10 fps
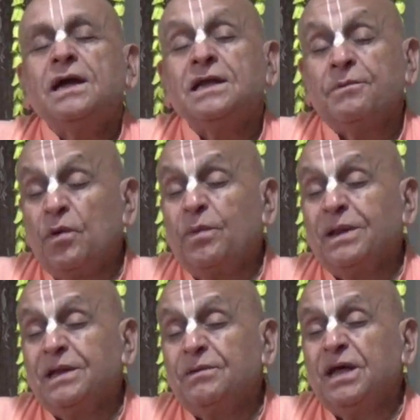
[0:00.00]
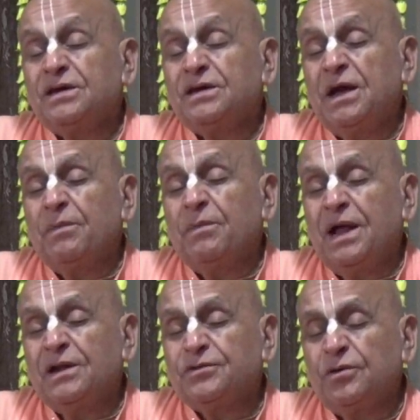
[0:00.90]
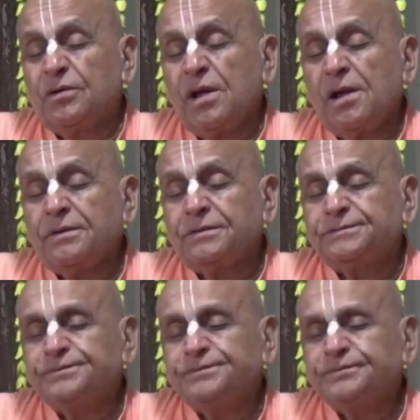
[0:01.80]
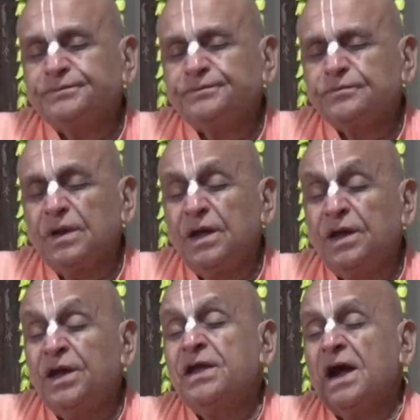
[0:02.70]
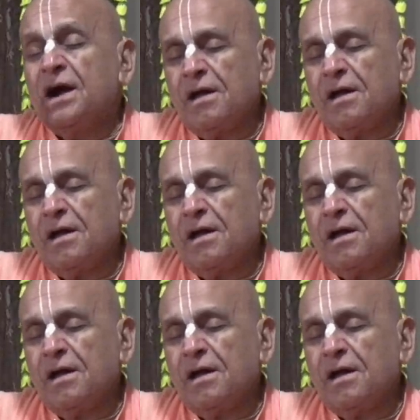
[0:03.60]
The Prabhupada gives the example also in India.